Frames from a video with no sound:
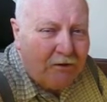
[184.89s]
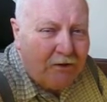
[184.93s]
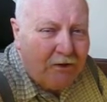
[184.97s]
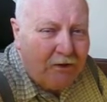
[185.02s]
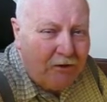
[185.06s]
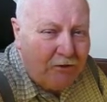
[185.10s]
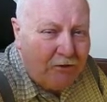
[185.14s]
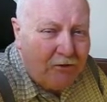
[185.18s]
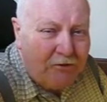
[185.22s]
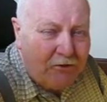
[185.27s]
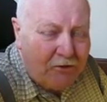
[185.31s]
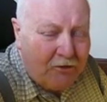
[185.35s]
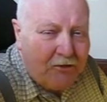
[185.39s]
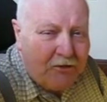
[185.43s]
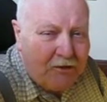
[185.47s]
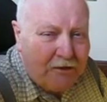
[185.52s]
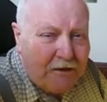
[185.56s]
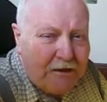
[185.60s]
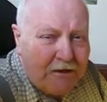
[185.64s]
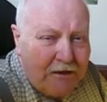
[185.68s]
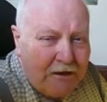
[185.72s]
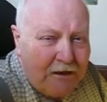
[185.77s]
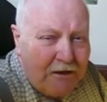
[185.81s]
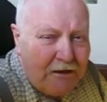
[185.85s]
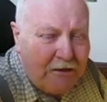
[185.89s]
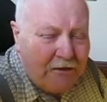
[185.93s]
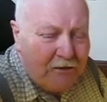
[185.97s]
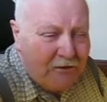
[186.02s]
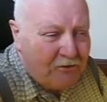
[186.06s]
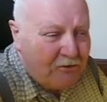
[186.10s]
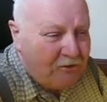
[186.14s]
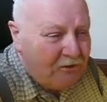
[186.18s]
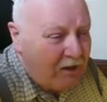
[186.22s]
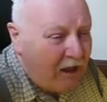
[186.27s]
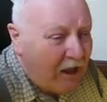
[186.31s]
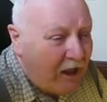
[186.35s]
It certainly
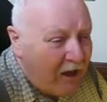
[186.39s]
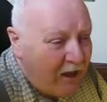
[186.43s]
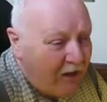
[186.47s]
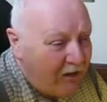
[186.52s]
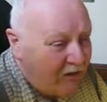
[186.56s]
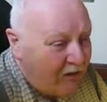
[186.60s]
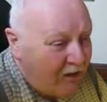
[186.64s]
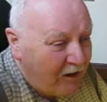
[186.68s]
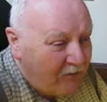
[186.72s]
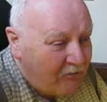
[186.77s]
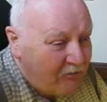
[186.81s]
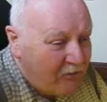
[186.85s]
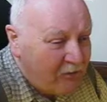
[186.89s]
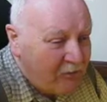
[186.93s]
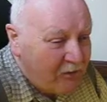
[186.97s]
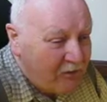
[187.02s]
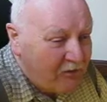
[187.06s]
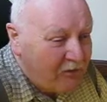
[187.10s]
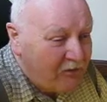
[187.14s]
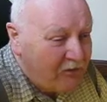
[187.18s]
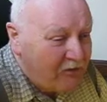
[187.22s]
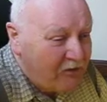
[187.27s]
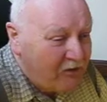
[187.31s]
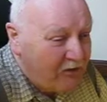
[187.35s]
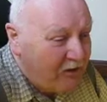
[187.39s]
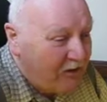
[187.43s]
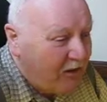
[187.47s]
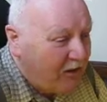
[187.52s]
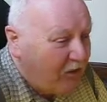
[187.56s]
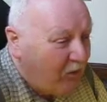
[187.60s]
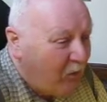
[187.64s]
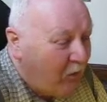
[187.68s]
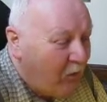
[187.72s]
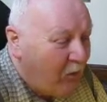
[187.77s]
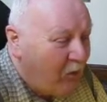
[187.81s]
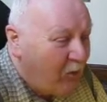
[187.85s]
is. Yet everyone's
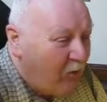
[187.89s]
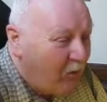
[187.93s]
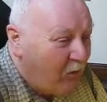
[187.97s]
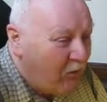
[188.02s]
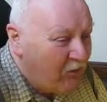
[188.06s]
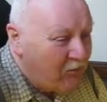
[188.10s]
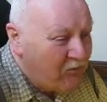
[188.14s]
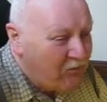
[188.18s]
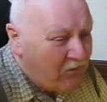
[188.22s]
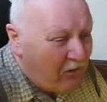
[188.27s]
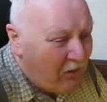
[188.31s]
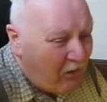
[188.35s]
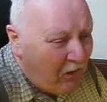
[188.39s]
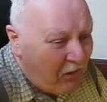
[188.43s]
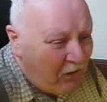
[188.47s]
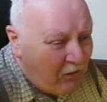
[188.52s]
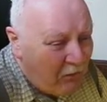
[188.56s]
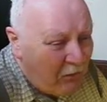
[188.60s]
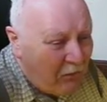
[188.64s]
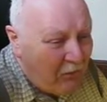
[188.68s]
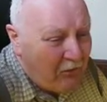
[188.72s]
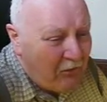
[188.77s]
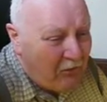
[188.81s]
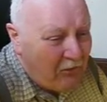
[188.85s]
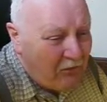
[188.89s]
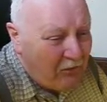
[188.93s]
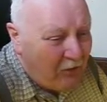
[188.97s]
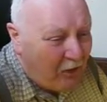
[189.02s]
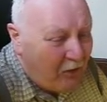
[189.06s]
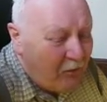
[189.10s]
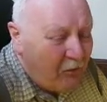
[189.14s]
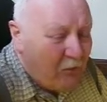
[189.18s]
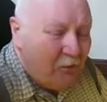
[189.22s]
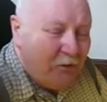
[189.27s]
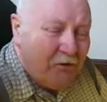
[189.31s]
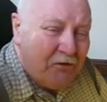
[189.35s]
saying, oh no, it's not, oh
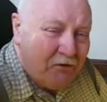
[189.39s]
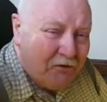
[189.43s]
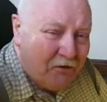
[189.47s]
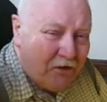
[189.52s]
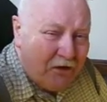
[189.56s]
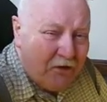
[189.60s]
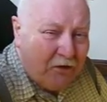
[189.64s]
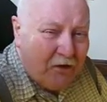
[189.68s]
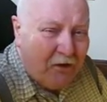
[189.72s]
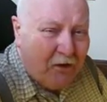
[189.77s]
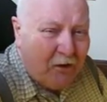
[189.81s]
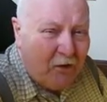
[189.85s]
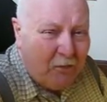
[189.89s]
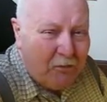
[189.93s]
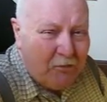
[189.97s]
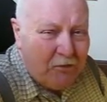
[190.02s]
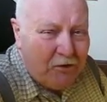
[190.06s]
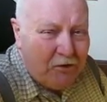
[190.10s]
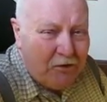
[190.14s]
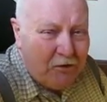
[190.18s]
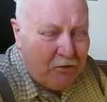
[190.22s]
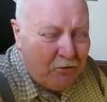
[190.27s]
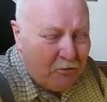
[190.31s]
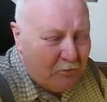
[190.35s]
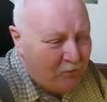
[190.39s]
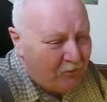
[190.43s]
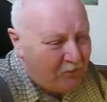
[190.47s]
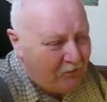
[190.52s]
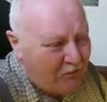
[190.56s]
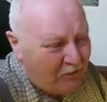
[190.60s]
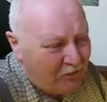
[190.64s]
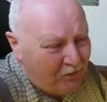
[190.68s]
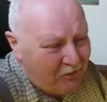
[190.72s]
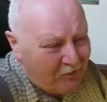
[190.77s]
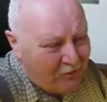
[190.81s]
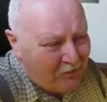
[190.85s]
no, must stay in the common union, must
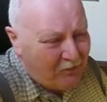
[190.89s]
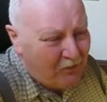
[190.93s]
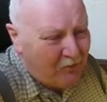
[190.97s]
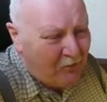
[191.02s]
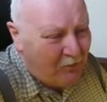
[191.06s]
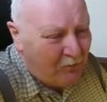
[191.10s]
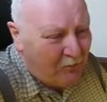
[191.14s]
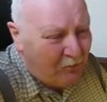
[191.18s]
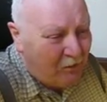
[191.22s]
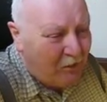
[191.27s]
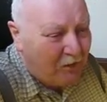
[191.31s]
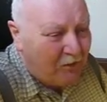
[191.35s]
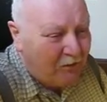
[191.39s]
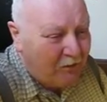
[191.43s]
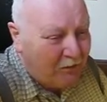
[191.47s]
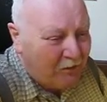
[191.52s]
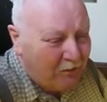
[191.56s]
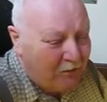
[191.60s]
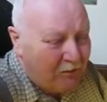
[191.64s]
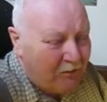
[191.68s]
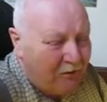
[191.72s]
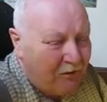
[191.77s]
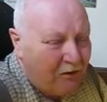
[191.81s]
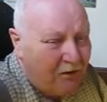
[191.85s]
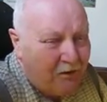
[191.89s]
stay in the single market.